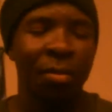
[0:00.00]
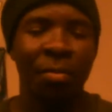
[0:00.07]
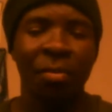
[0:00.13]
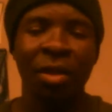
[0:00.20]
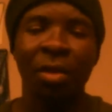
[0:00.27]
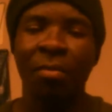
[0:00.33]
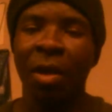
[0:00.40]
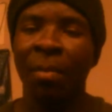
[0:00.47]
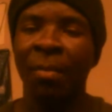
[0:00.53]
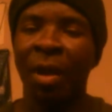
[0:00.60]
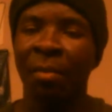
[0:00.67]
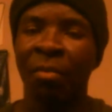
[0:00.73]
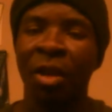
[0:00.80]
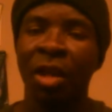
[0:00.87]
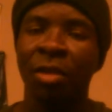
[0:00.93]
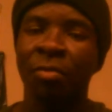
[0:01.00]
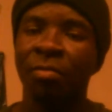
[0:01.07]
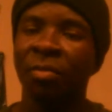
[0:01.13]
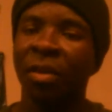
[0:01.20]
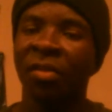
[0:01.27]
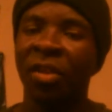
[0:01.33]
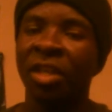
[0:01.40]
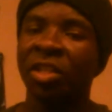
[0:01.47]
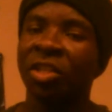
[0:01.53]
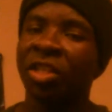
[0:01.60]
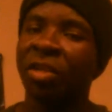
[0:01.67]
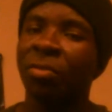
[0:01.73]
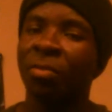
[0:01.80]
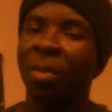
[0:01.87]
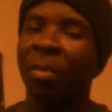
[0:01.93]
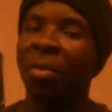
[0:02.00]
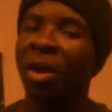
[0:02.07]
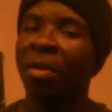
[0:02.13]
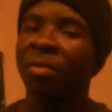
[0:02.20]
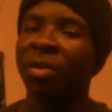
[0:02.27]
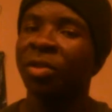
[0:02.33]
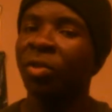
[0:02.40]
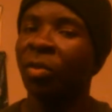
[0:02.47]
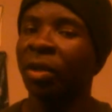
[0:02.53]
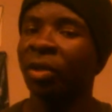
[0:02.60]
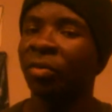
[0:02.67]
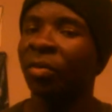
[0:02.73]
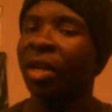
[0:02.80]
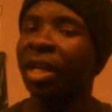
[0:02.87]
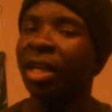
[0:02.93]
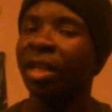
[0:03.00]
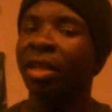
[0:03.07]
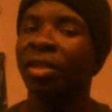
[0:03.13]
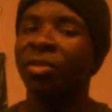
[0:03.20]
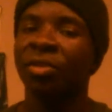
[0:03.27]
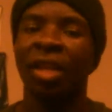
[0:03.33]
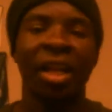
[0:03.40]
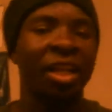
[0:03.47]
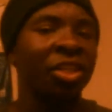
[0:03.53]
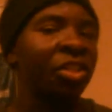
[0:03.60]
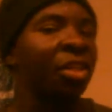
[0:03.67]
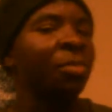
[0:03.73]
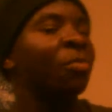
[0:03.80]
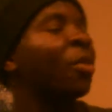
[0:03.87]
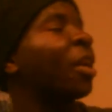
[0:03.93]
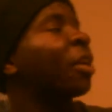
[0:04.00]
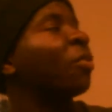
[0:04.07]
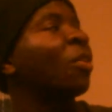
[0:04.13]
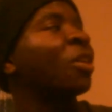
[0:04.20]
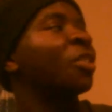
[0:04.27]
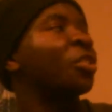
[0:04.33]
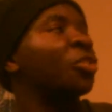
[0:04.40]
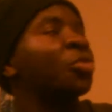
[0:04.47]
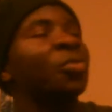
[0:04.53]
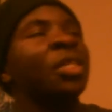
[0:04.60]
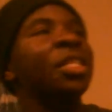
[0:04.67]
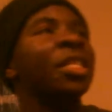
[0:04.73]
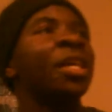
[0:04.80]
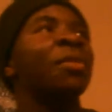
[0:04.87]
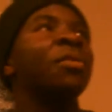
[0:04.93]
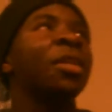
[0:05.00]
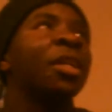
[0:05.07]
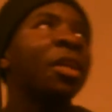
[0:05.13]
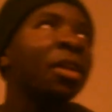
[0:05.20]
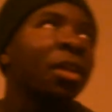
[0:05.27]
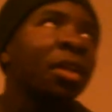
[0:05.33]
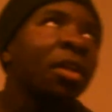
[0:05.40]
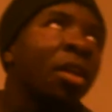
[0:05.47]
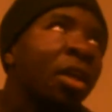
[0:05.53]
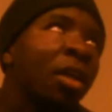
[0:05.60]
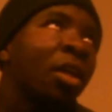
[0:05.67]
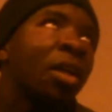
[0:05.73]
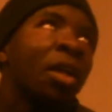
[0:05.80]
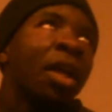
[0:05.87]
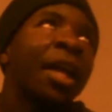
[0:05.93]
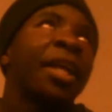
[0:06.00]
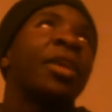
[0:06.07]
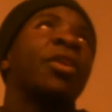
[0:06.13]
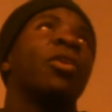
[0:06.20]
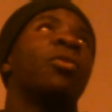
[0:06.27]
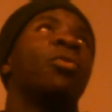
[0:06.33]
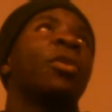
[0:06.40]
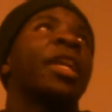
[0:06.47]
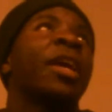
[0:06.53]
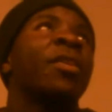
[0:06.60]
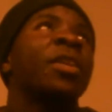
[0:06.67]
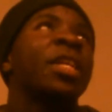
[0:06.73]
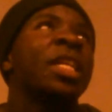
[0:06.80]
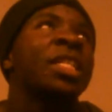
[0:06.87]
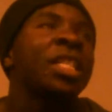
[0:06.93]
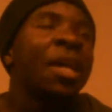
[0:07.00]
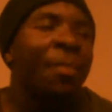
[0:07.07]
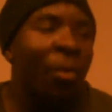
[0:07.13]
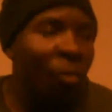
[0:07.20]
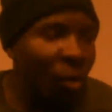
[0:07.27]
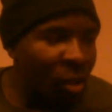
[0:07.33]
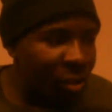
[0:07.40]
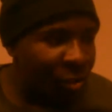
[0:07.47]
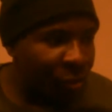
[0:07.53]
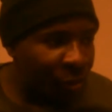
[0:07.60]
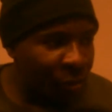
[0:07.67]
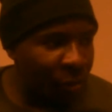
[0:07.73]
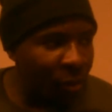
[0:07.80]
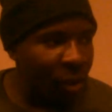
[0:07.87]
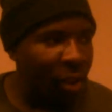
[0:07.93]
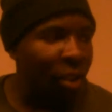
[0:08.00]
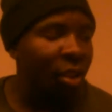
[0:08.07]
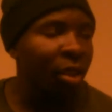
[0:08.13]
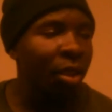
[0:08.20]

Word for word: me and my mom. My relationship with my mom is going great. There's like a gym right across the street down there. I can go work out anytime I want to.